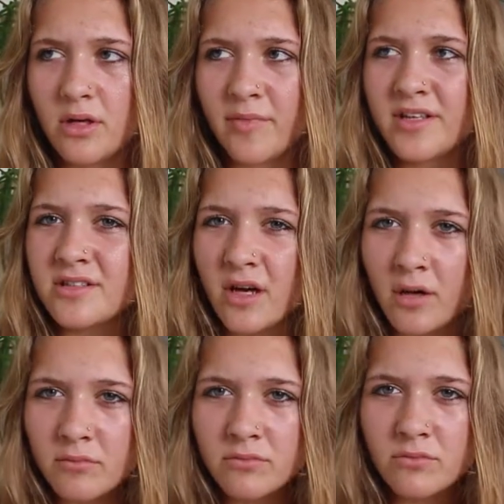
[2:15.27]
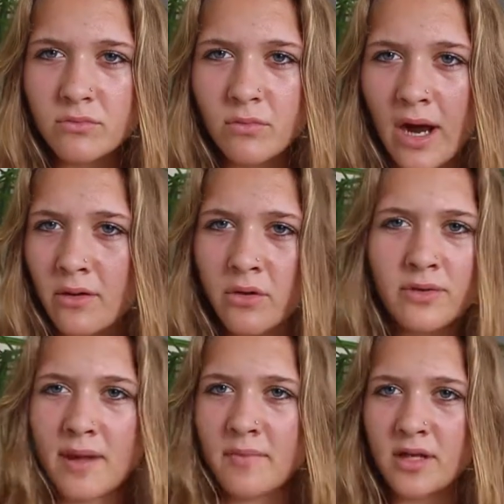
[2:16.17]
Am I dumb? I don't know
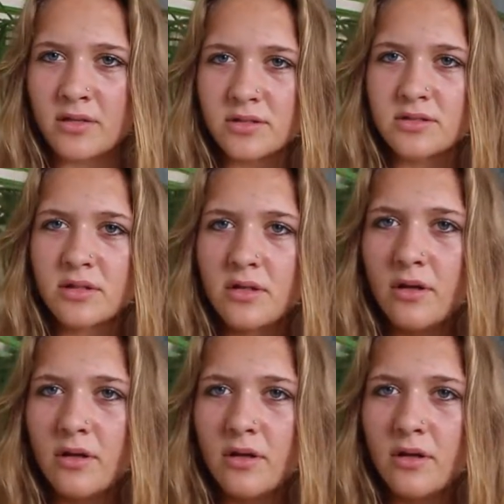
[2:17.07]
what that means.